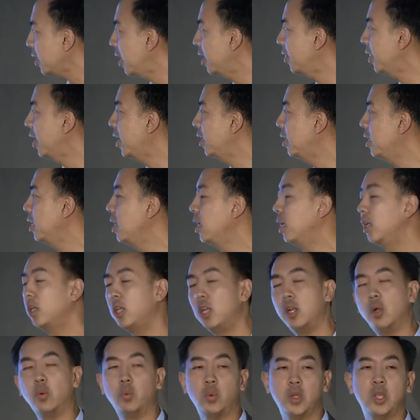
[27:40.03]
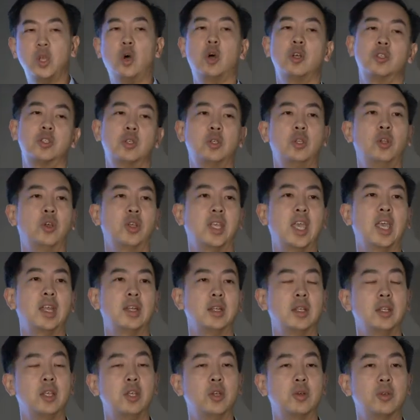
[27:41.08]
And then we also look
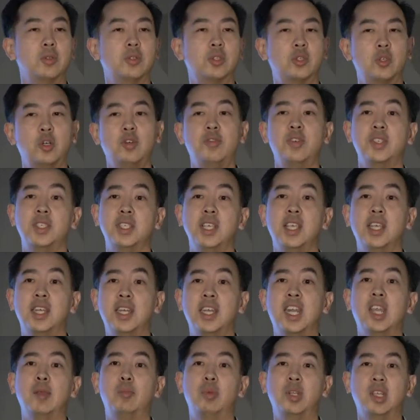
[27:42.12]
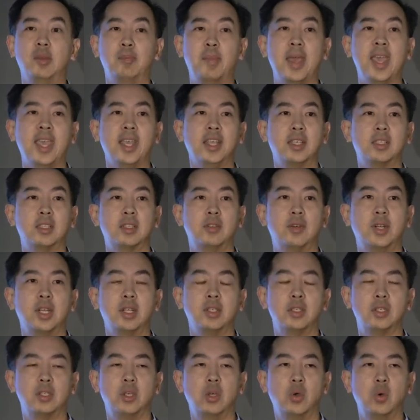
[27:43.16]
at servicing and enabling banks,
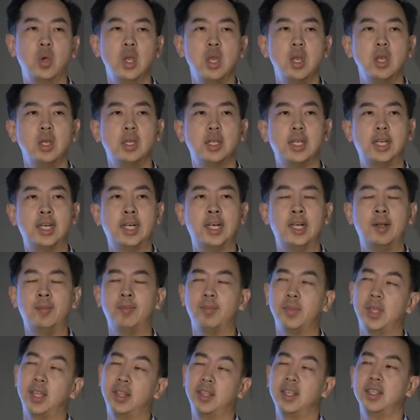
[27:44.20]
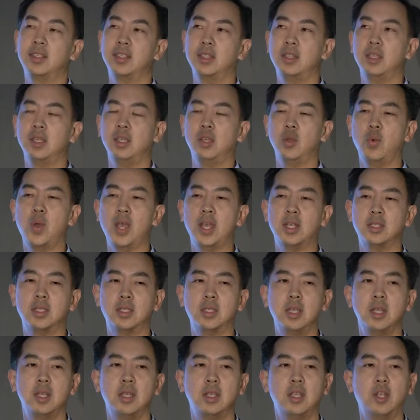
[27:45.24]
right? So at least in the
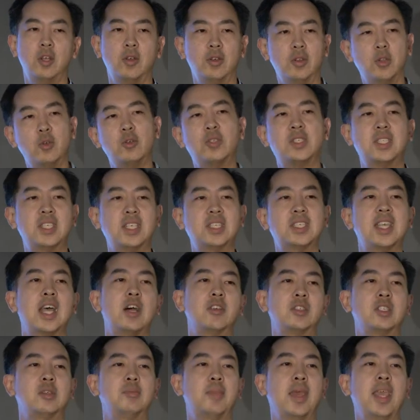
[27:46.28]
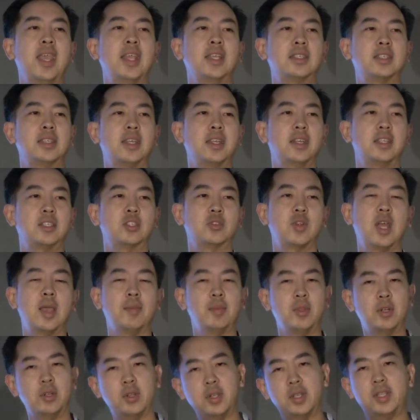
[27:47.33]
U.S., those 6,000 banks that I
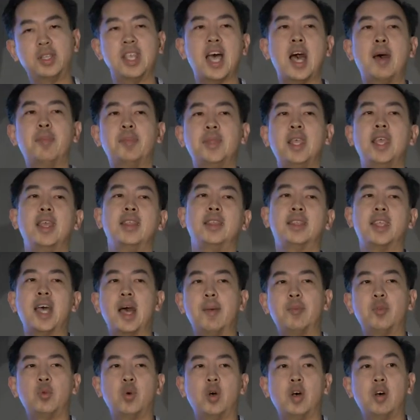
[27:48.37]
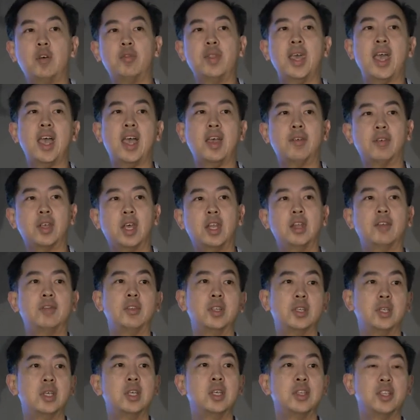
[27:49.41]
described, the top 10, top 12 that have kind
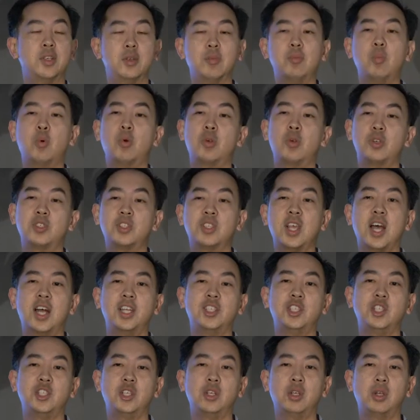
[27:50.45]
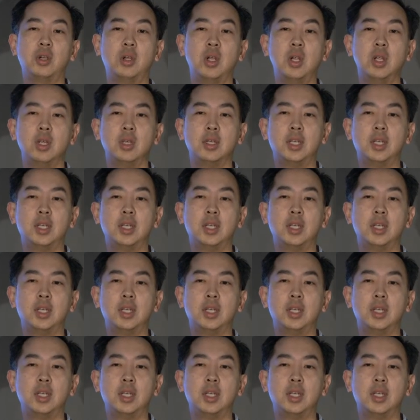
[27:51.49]
of the more stodgier